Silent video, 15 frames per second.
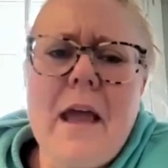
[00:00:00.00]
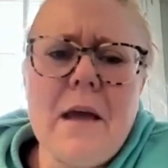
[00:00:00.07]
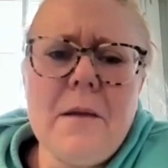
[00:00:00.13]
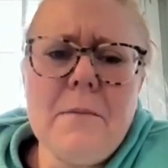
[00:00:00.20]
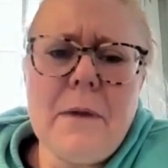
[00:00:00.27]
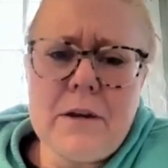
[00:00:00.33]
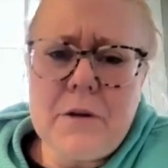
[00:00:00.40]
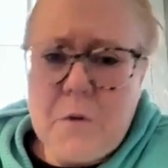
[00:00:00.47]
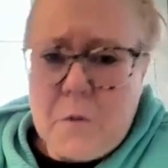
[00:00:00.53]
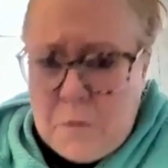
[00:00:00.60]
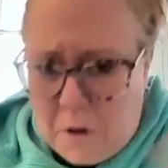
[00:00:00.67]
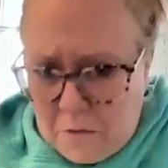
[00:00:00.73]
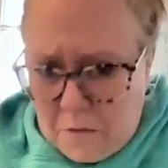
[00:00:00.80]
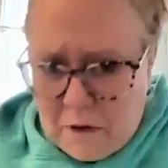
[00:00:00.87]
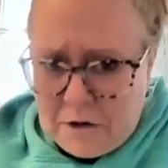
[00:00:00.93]
had been
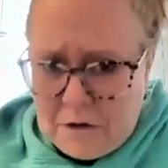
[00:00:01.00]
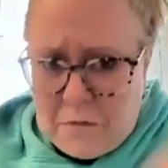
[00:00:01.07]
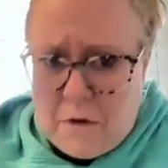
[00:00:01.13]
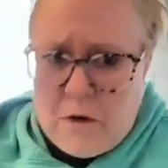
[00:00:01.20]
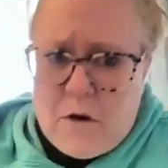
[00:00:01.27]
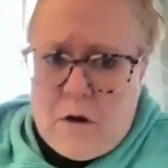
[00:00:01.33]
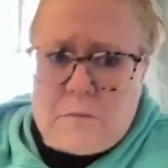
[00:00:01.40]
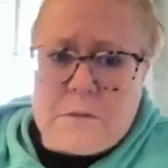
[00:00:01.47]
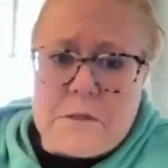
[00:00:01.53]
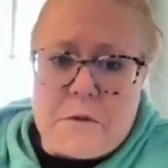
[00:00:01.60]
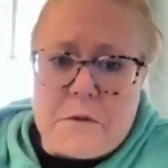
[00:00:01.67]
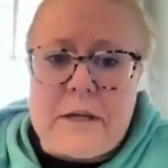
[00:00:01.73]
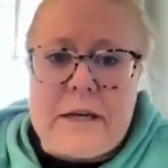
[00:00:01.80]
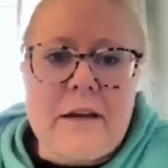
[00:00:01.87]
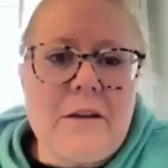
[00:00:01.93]
quote unquote
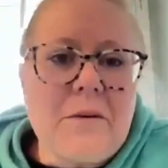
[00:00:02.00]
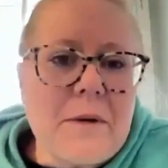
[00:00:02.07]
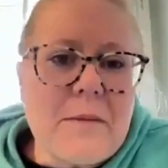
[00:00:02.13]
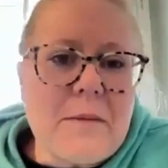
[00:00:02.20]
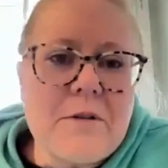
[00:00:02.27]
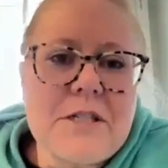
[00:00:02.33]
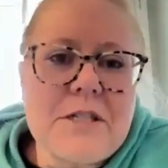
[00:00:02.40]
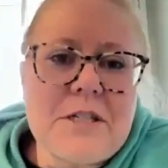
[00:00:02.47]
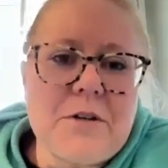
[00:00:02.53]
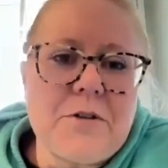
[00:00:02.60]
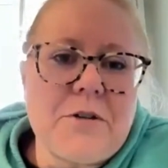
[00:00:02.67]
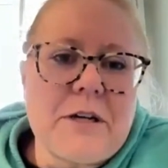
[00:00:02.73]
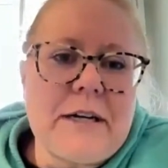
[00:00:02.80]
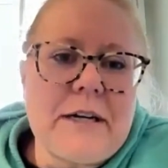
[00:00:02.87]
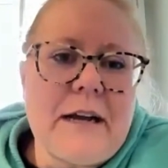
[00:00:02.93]
homeschooling other people's
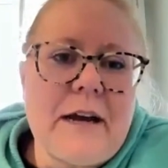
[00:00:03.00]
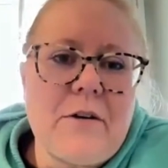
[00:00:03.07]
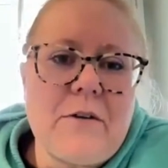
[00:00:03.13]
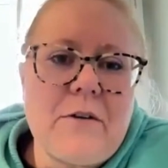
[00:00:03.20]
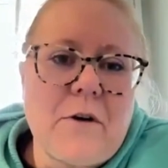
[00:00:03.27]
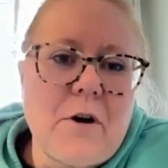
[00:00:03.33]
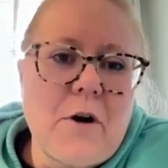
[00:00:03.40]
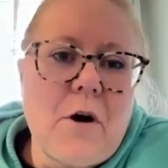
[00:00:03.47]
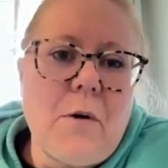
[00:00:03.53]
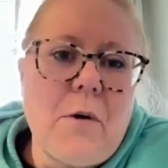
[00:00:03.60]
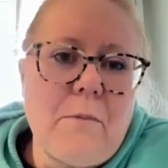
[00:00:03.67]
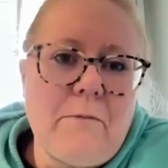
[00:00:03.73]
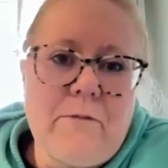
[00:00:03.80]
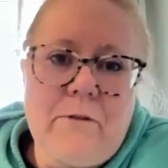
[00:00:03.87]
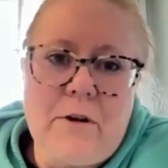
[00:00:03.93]
children out of her
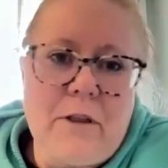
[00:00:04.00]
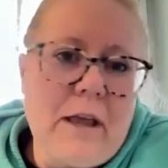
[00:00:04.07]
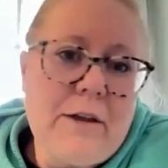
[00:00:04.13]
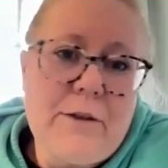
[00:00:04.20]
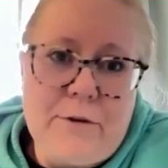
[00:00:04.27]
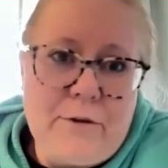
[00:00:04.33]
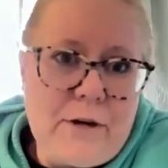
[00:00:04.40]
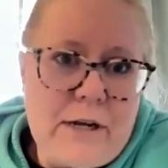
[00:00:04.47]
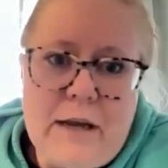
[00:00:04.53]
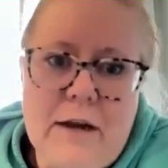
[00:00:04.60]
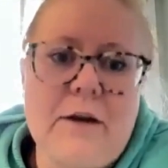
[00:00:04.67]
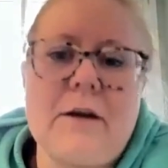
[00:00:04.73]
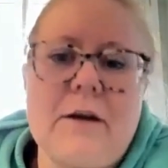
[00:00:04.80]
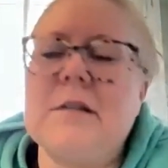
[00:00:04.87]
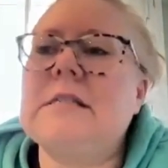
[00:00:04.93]
home for like 30
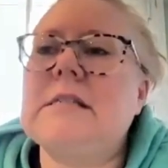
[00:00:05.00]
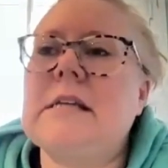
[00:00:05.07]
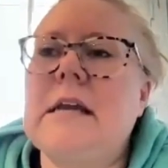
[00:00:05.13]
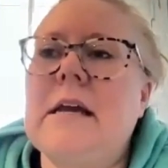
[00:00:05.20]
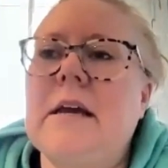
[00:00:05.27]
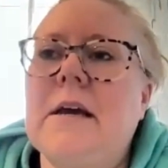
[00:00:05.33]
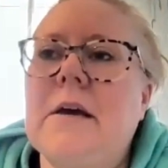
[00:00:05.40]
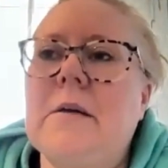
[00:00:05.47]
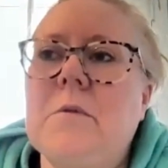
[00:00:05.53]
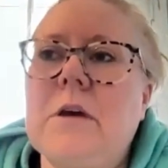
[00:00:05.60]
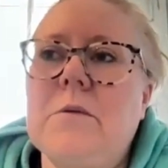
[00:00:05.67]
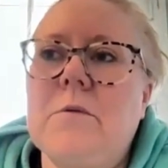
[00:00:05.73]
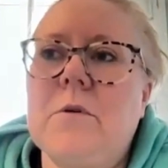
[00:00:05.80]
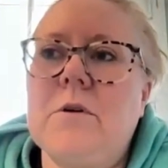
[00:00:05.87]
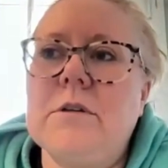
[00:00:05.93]
years, and
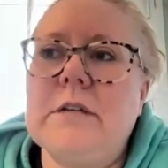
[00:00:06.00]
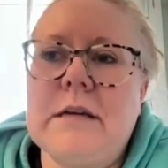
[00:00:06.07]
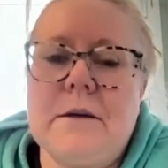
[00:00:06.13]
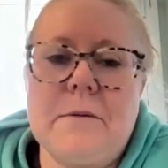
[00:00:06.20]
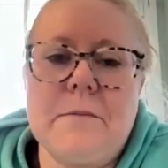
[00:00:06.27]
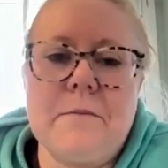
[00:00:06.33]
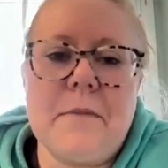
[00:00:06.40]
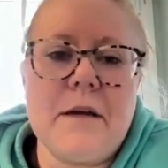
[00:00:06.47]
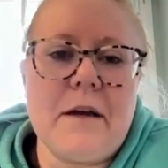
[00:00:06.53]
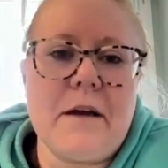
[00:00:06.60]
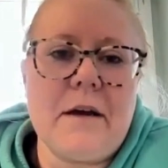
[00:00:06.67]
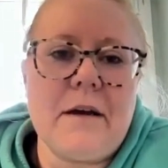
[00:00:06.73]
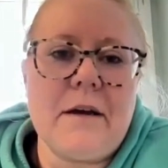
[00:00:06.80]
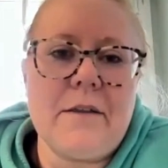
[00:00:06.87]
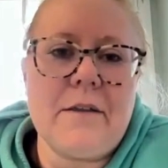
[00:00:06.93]
we enrolled him
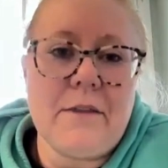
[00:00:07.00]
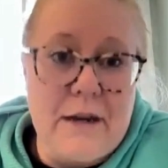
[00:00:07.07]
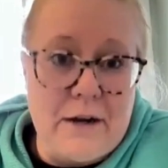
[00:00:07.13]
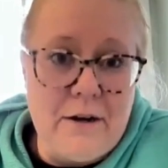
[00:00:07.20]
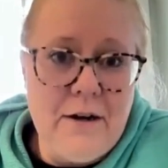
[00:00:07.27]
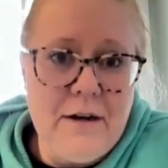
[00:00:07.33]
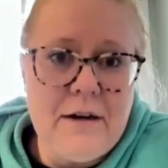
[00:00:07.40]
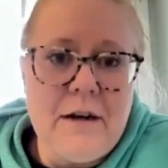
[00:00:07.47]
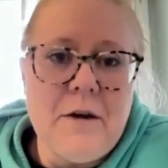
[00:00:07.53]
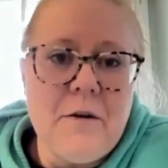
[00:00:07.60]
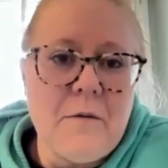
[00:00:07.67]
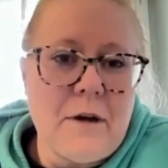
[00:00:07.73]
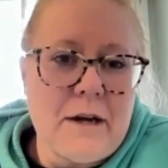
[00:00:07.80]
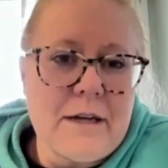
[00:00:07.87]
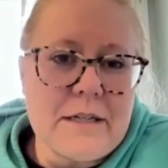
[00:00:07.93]
there
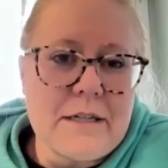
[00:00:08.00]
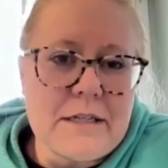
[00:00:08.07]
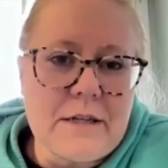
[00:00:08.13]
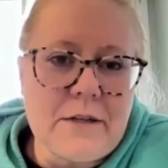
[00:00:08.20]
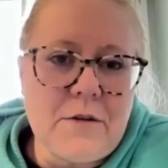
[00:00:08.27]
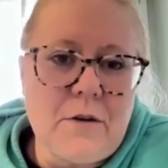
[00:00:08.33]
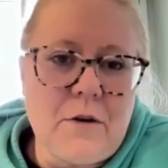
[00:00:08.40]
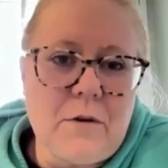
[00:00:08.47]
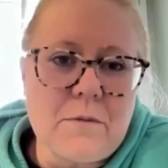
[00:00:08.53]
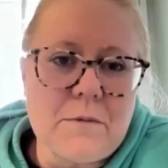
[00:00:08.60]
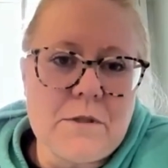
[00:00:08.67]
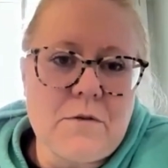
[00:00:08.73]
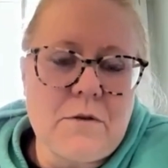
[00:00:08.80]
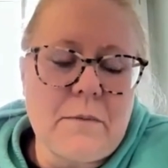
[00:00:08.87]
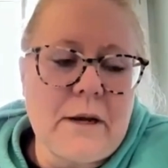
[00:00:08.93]
while I continued to
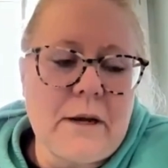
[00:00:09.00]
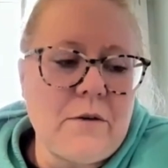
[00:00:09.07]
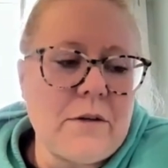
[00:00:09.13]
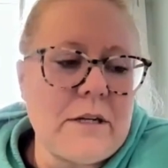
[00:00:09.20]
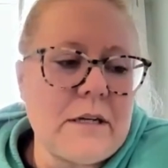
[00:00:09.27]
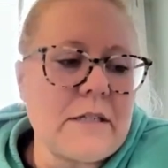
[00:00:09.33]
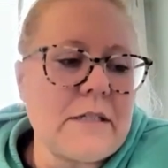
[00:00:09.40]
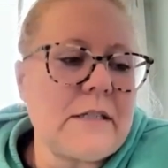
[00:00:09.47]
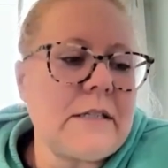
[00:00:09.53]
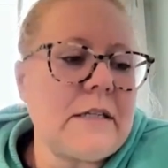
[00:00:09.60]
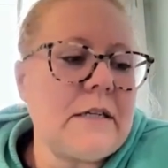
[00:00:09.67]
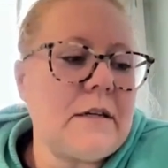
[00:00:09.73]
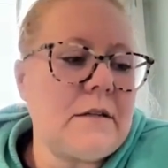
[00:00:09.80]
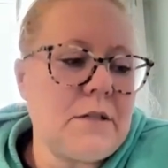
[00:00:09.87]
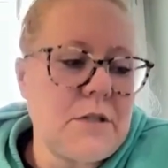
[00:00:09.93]
homeschool my
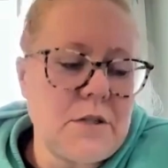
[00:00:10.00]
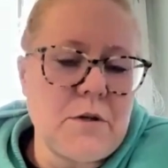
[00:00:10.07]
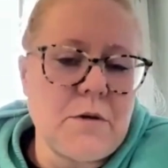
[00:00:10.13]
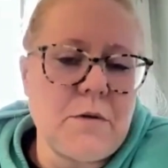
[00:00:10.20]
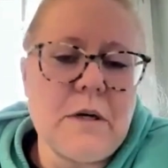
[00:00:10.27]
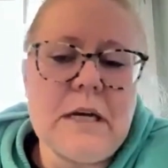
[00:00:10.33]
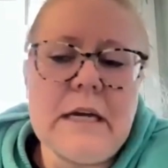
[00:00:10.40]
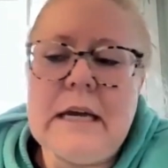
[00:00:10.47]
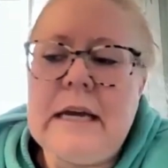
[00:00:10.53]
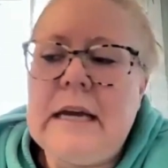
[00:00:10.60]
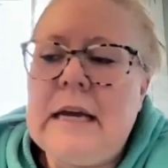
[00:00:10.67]
oldest too.